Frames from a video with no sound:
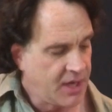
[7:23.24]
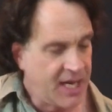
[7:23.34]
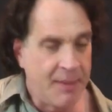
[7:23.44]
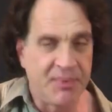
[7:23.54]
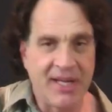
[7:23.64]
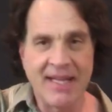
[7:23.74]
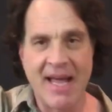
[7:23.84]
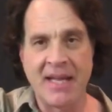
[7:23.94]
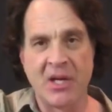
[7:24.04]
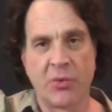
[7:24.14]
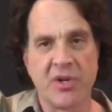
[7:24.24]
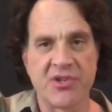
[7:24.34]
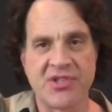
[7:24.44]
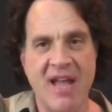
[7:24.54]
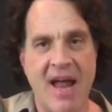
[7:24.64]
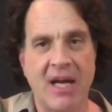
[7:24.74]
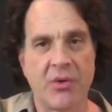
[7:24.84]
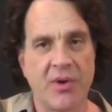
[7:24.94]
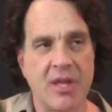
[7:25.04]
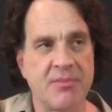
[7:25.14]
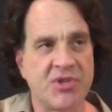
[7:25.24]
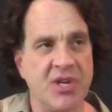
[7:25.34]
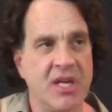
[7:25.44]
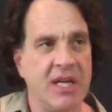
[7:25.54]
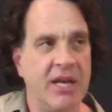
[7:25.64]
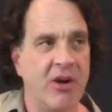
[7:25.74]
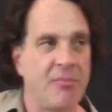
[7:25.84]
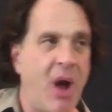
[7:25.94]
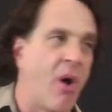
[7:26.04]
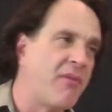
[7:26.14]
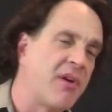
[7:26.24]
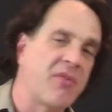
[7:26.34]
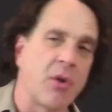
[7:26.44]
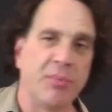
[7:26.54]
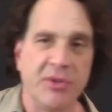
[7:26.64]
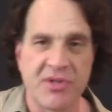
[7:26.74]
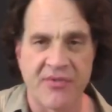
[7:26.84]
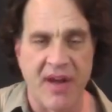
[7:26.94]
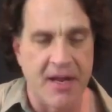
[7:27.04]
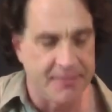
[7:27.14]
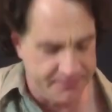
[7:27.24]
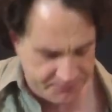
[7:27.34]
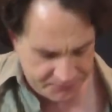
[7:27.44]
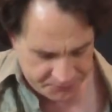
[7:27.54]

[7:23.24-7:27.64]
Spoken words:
I'm playing that in a real static rhythm so you can hear it. However, if you're a blues fan,